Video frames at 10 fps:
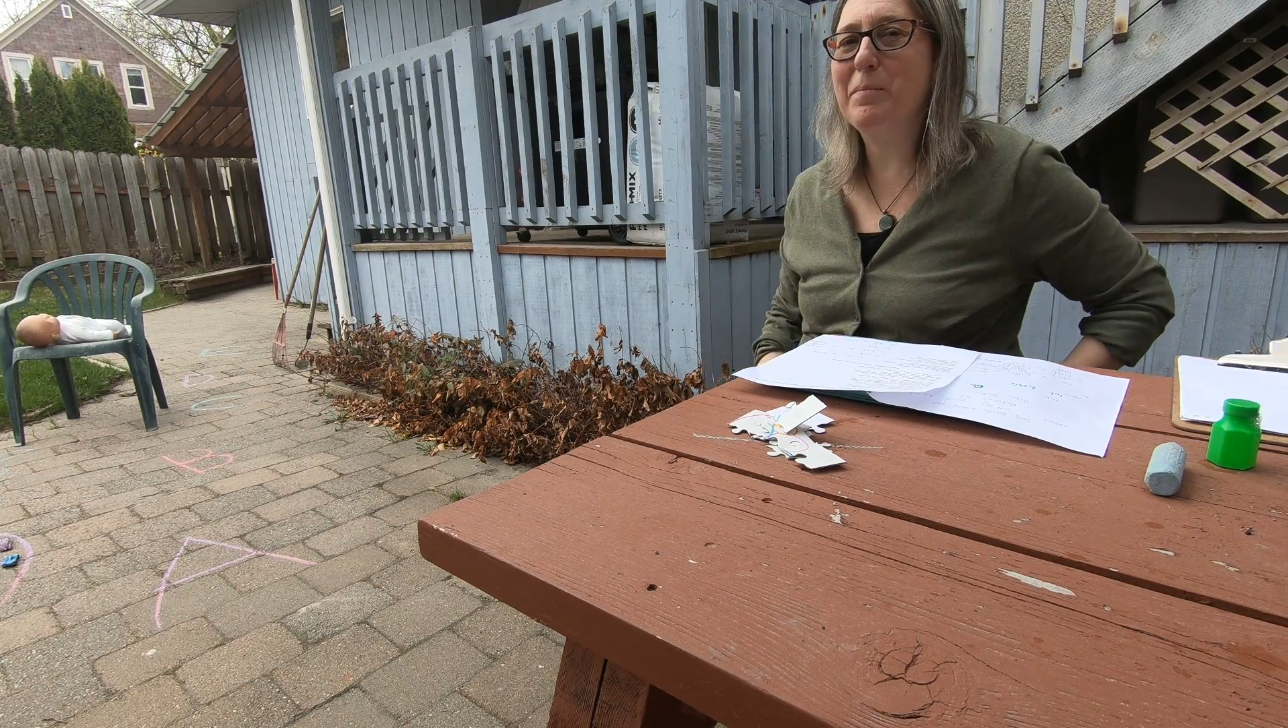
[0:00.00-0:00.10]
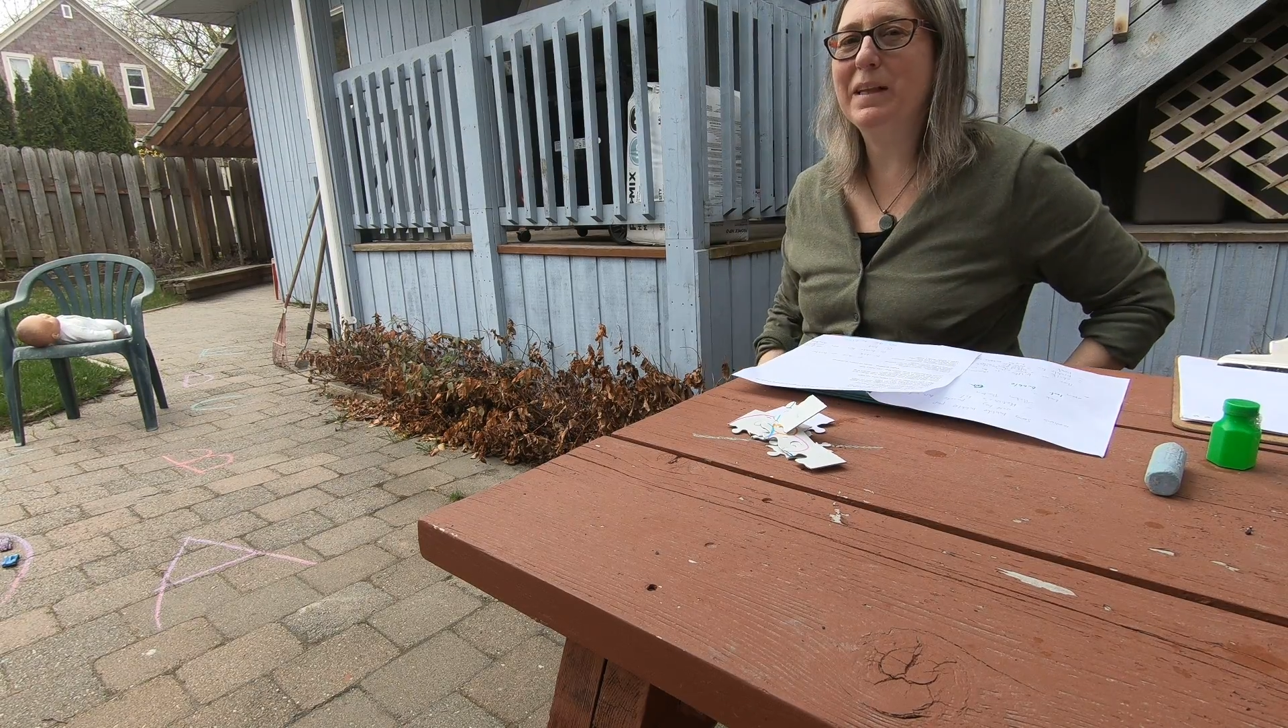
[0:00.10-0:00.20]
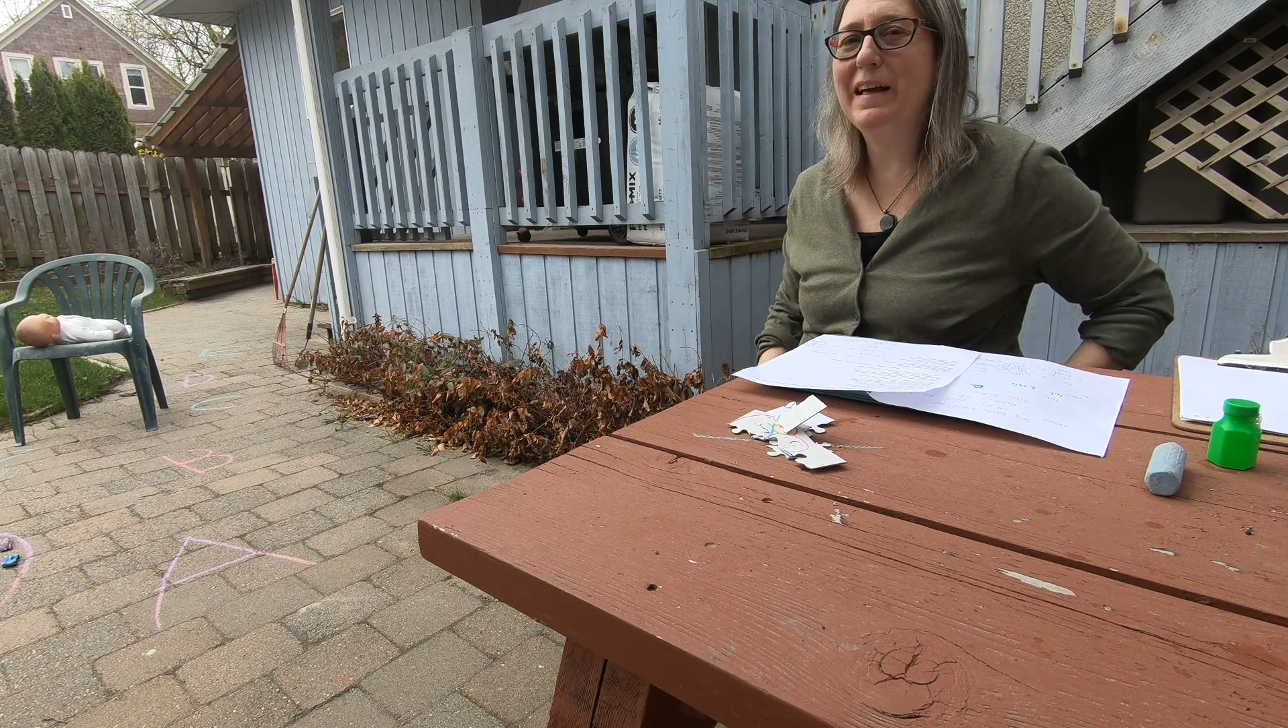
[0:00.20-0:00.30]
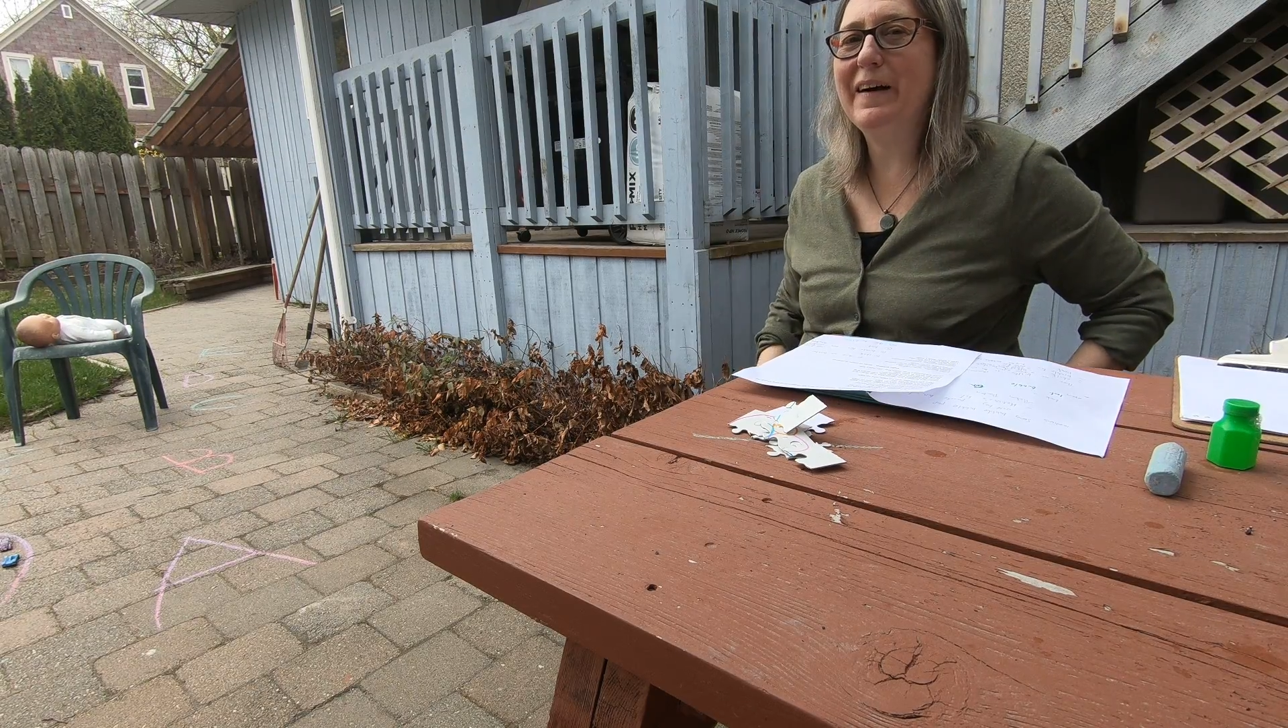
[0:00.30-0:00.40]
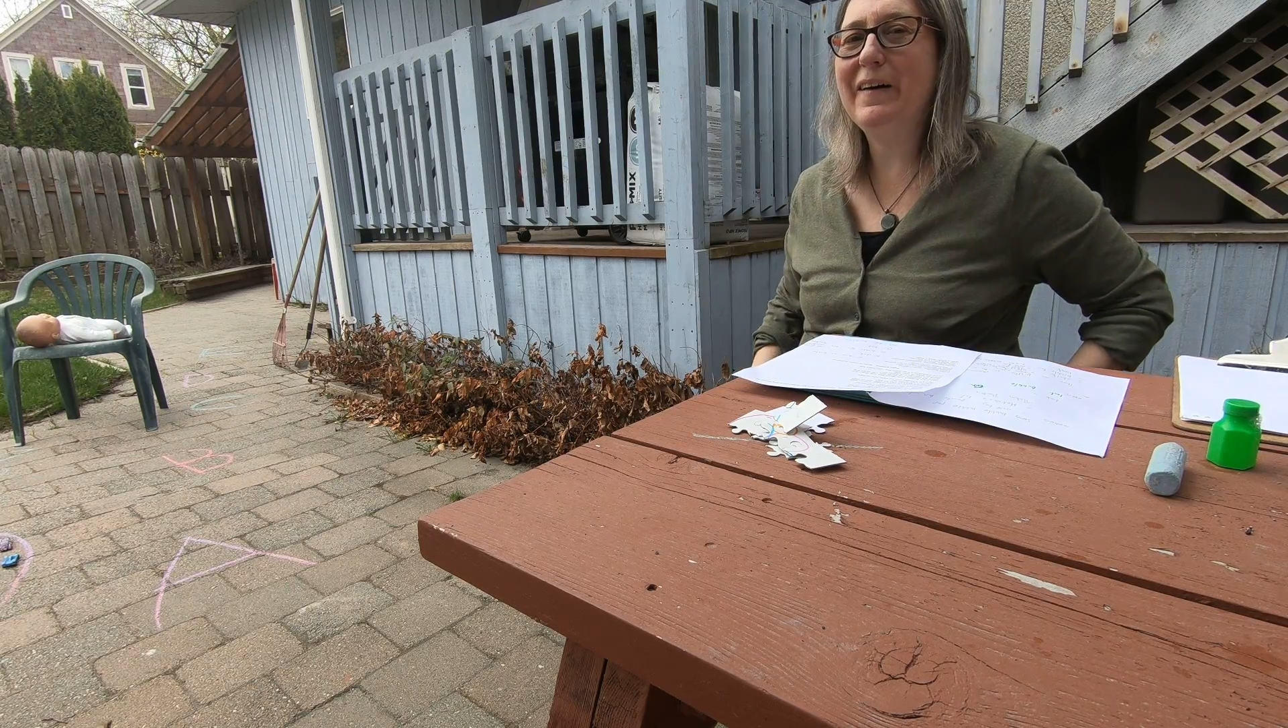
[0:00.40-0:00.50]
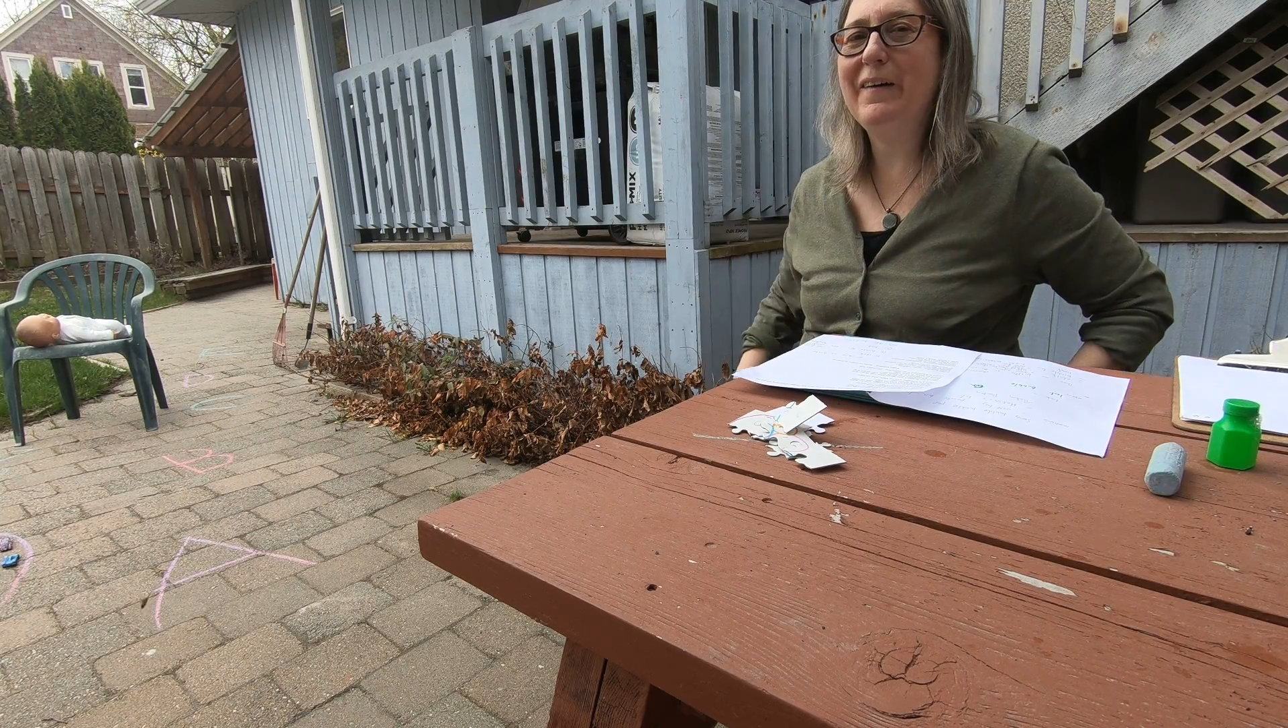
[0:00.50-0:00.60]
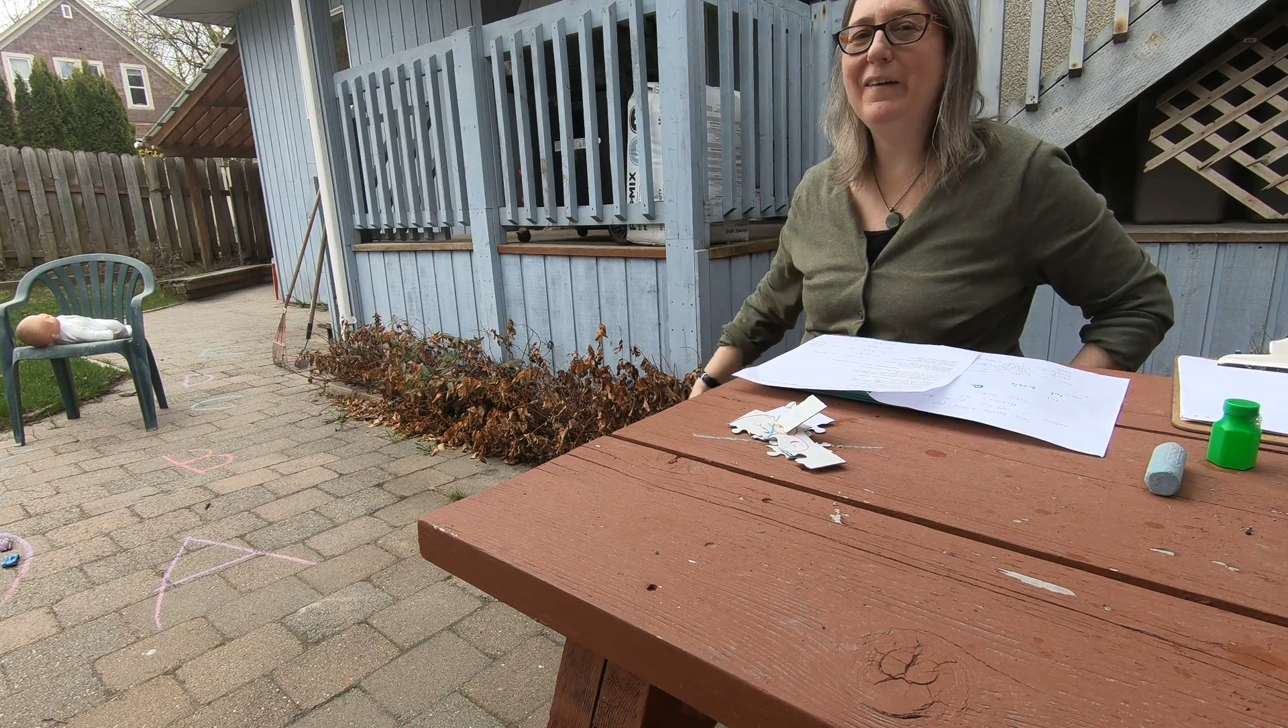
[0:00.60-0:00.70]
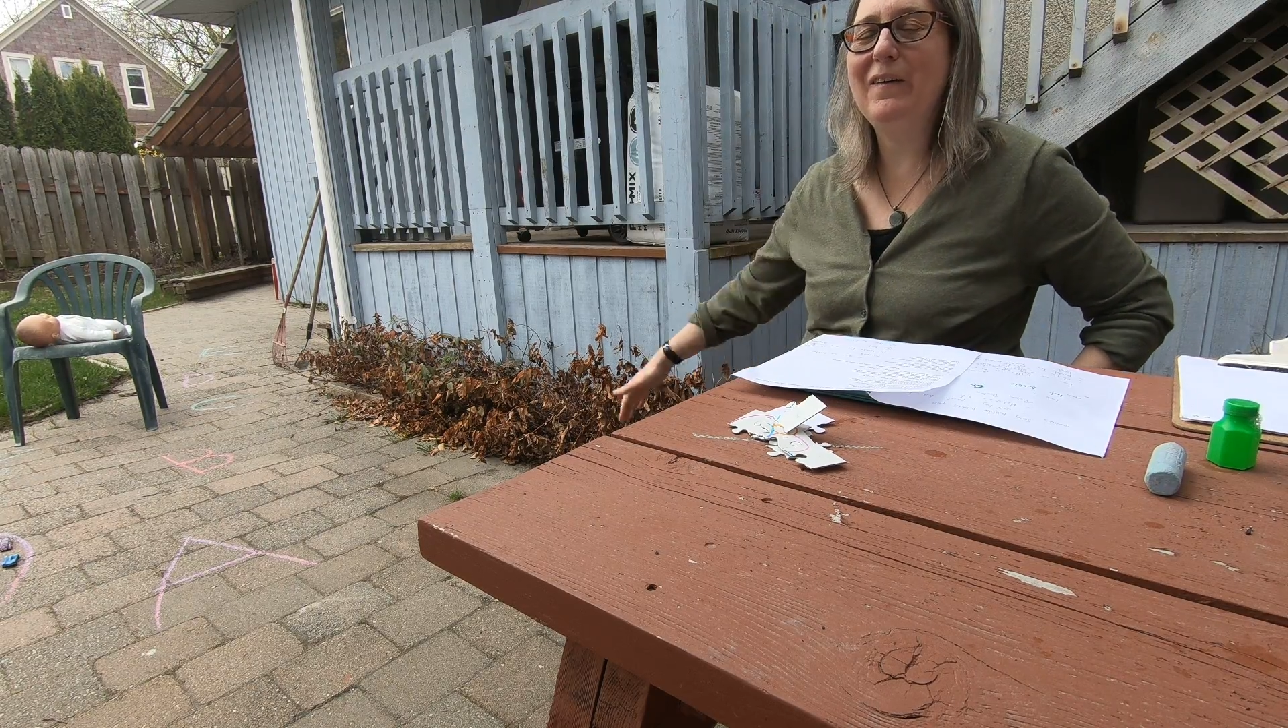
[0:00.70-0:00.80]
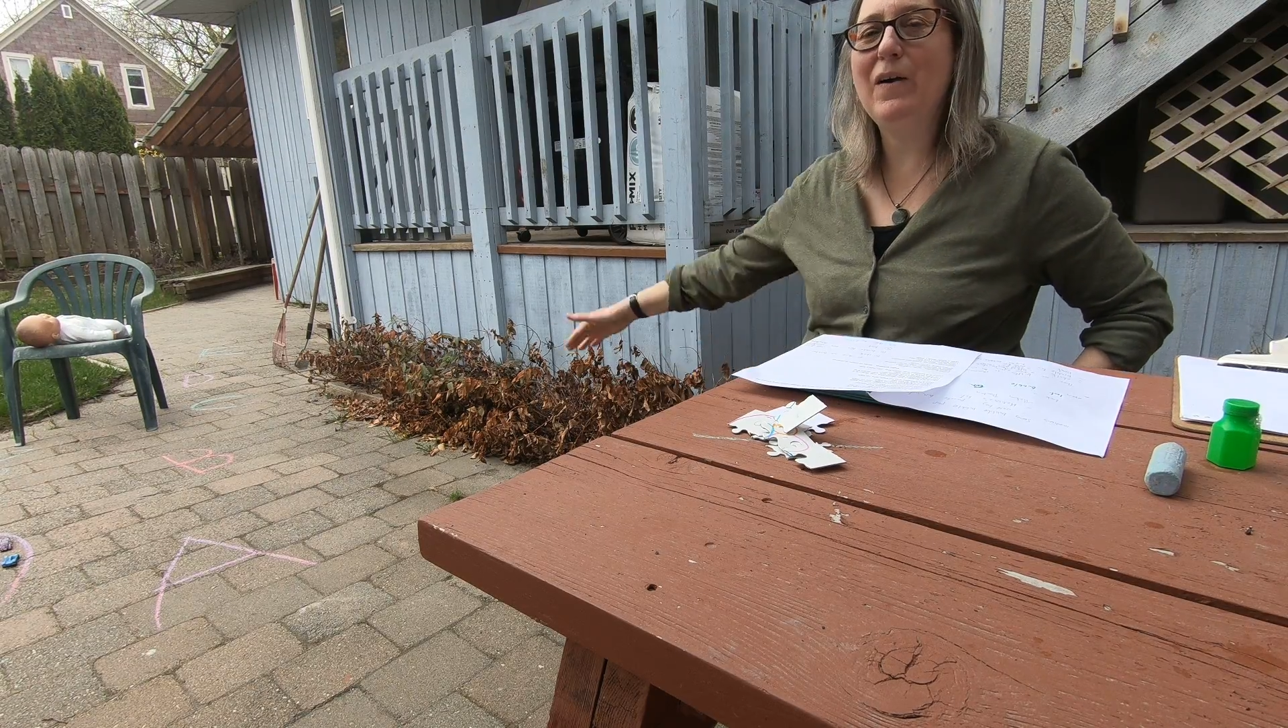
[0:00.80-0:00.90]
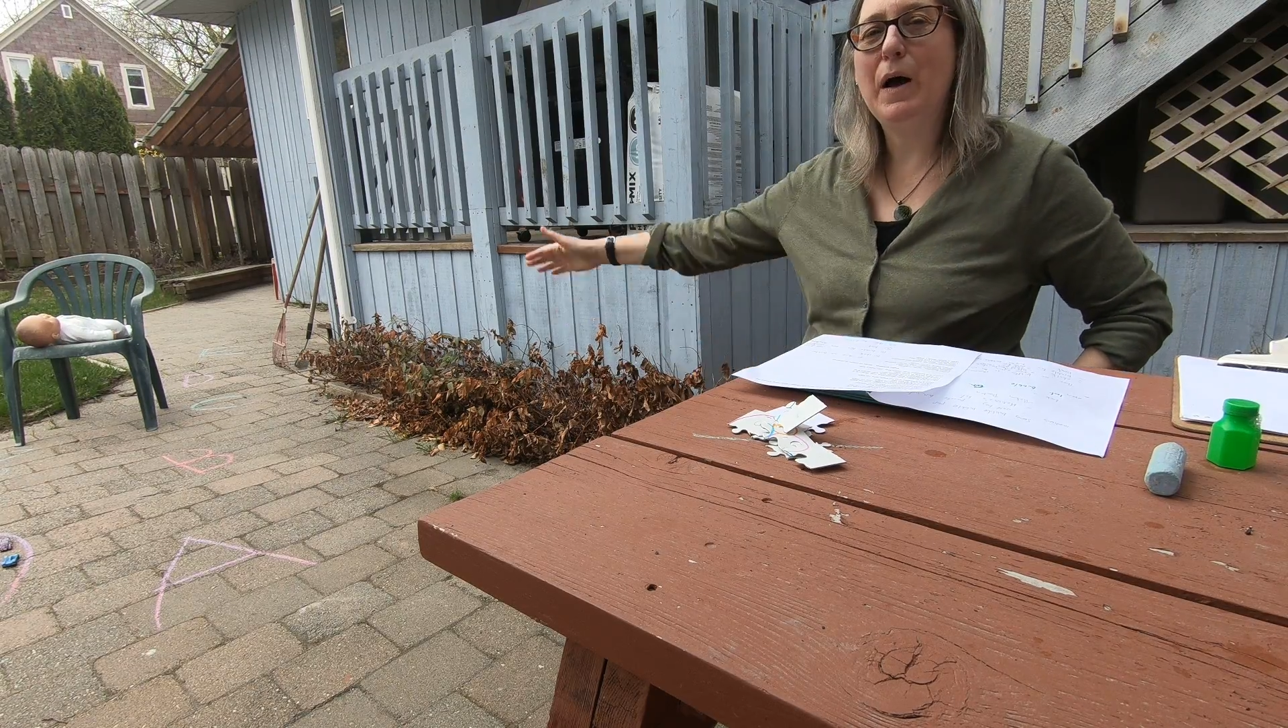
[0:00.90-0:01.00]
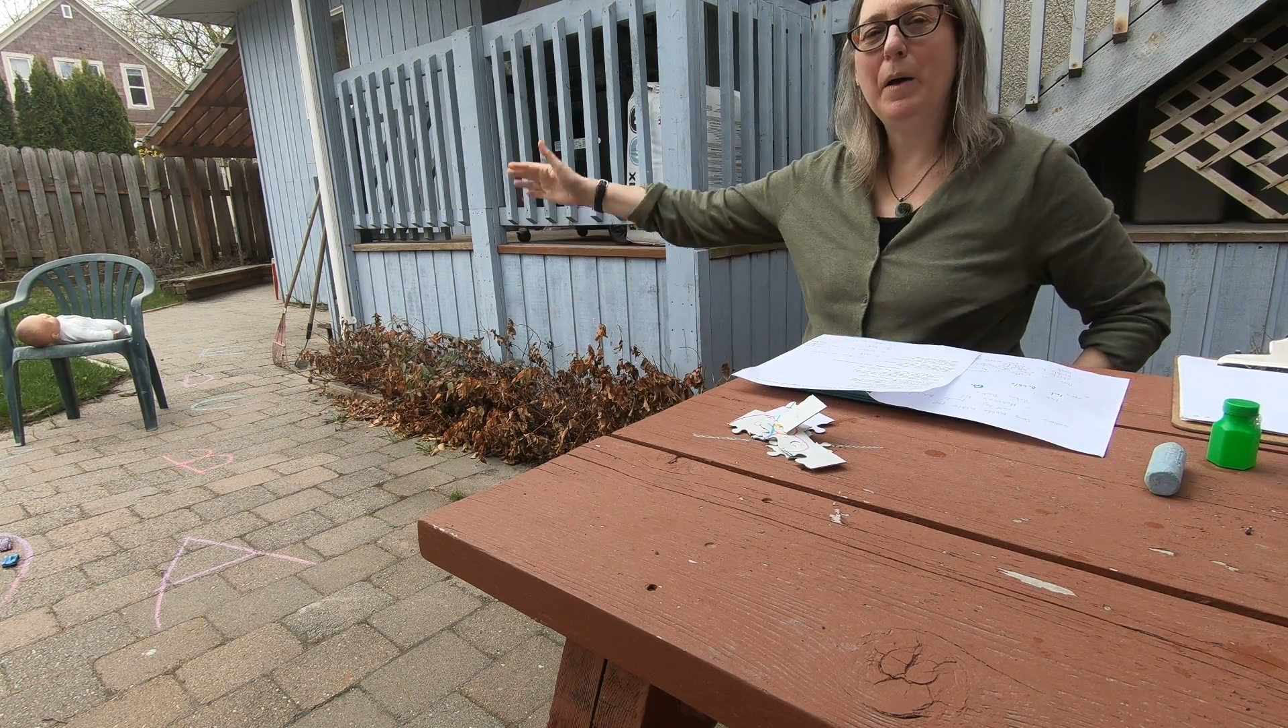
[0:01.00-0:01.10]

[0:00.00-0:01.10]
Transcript: blow.